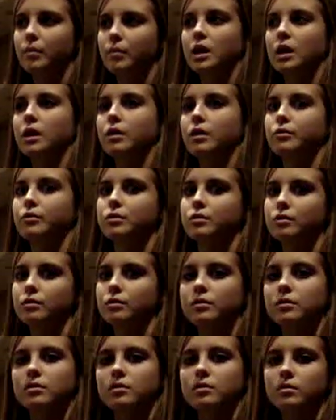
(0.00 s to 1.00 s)
my
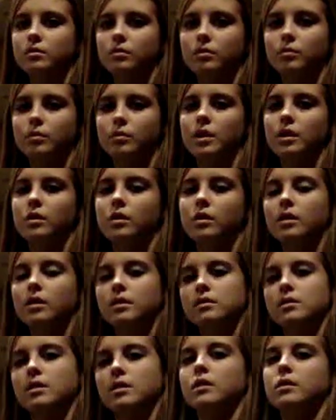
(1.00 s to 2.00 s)
results with
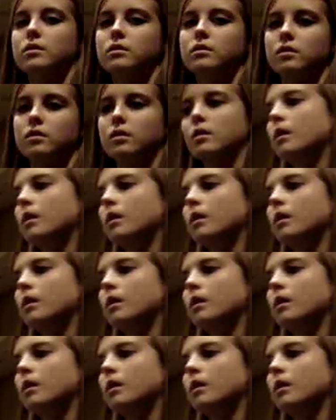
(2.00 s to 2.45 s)
this test